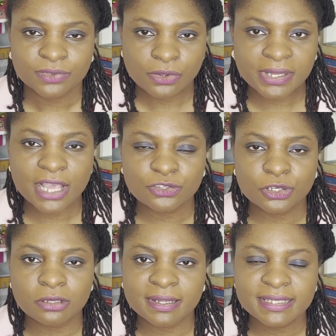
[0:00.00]
Okay, so
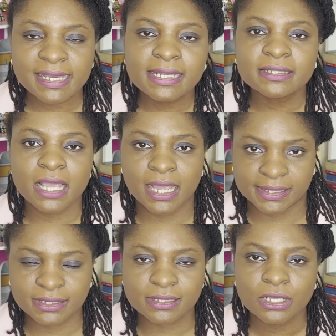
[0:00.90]
they were taking
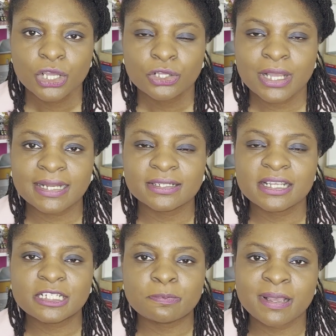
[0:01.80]
turns, and
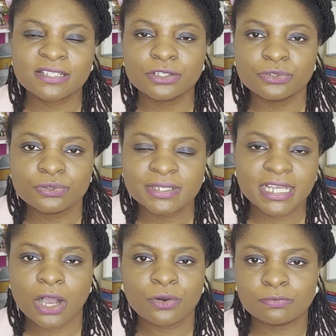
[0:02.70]
each person knew
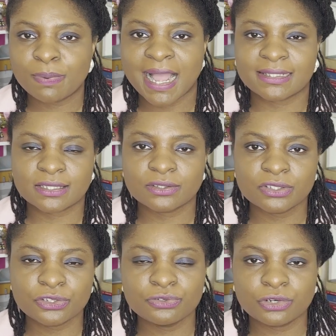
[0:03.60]
their own part.
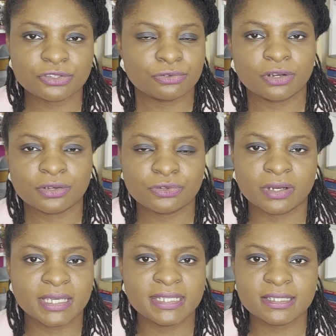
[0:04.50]
You are
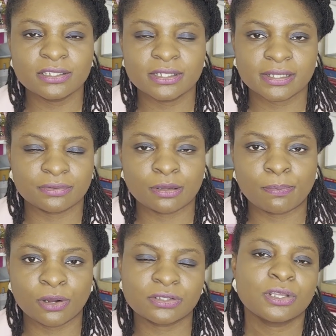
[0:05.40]
hitting the
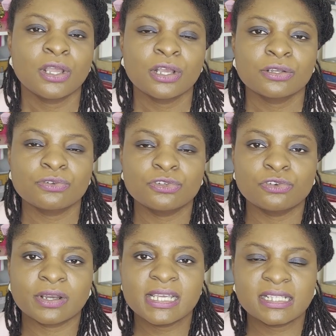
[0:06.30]
pot,
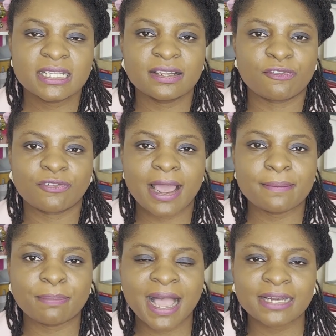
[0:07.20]
you're hitting the frying
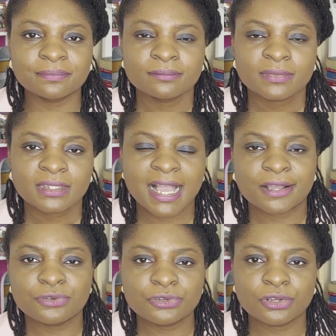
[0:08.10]
pan,
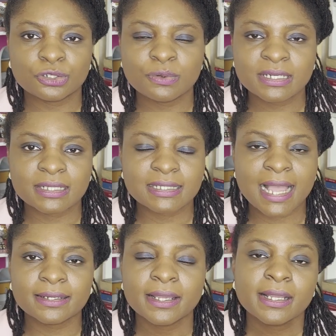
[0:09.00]
and you're doing this.
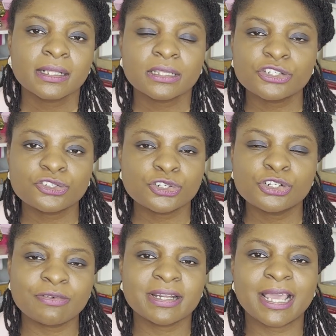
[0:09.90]
And these
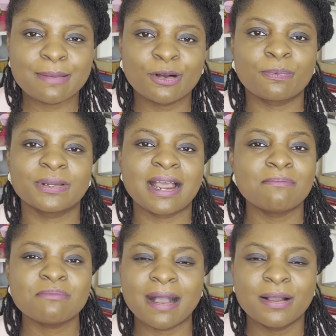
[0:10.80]
children came up with
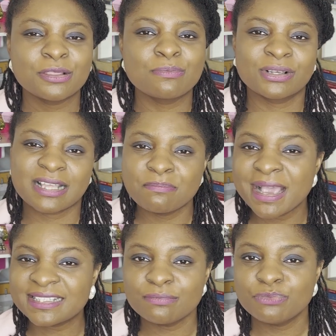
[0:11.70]
the most
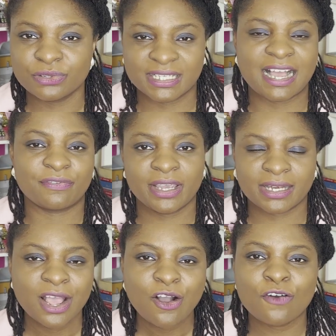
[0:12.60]
amazing music I've heard.
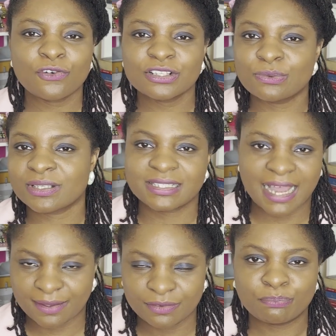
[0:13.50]
Of course, it wasn't
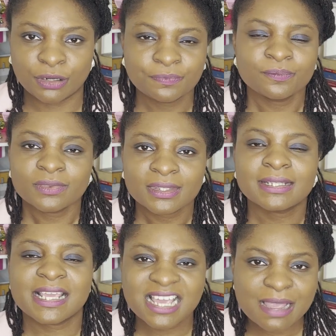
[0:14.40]
like, but
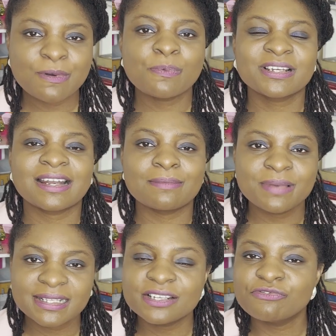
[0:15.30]
they came up with an
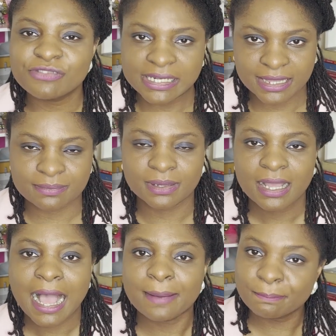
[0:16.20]
amazing rhythm
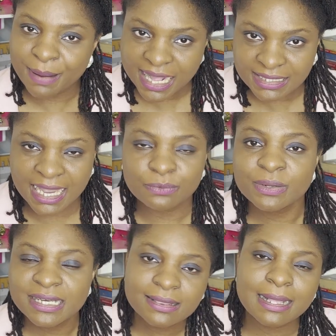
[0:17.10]
and pattern
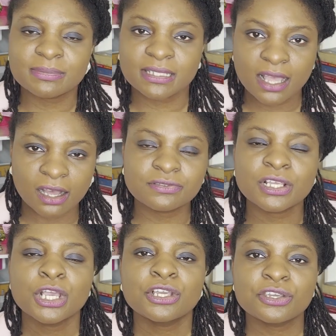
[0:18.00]
within themselves
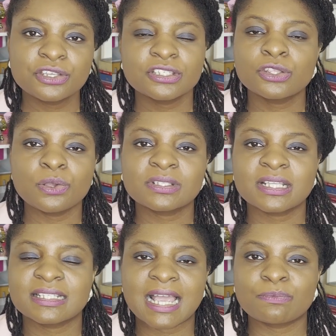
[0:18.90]
using those
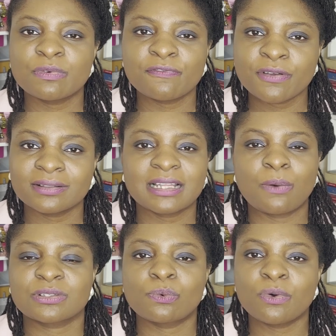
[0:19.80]
things. And we felt that
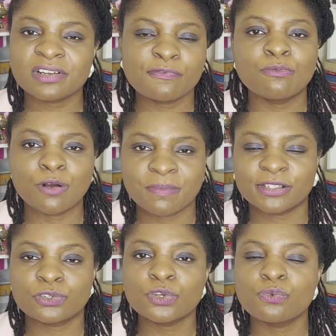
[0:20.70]
was a wonderful
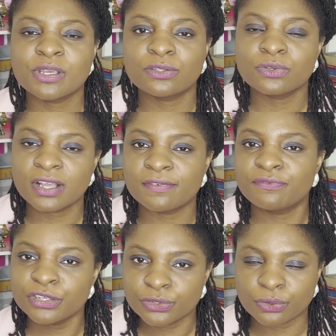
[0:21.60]
moment. So we took a
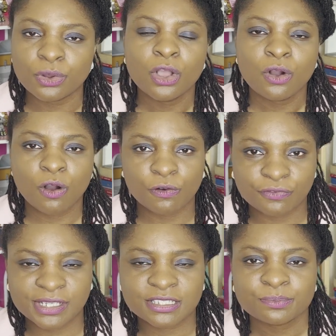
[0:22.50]
video of
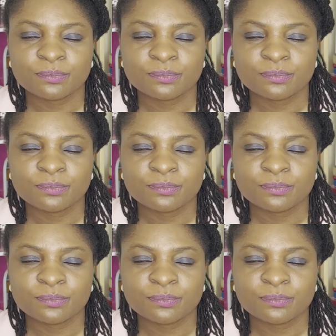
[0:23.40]
it.